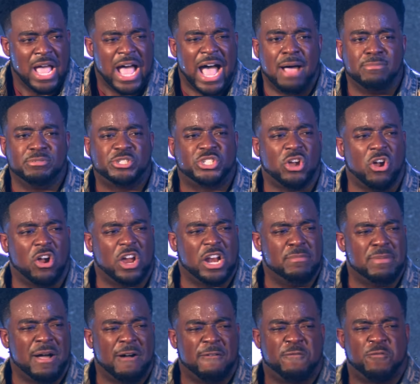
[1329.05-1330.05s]
I'm talking
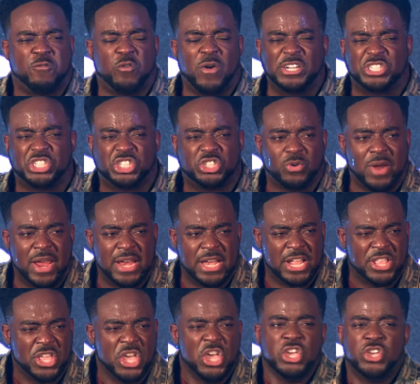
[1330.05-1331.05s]
about
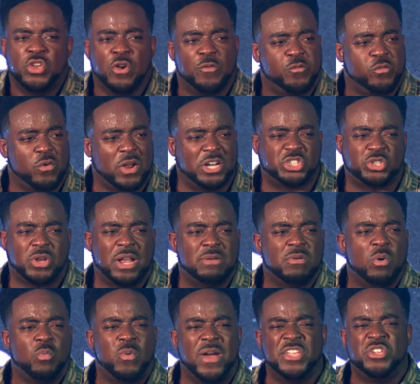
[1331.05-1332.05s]
frustrated. You're frustrated
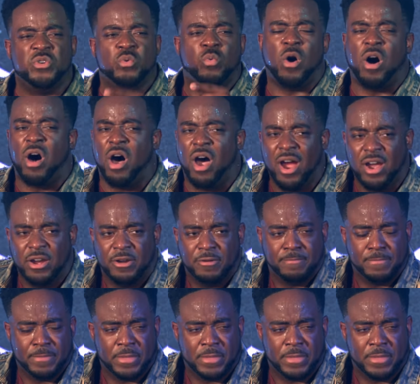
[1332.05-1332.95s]
with where you are.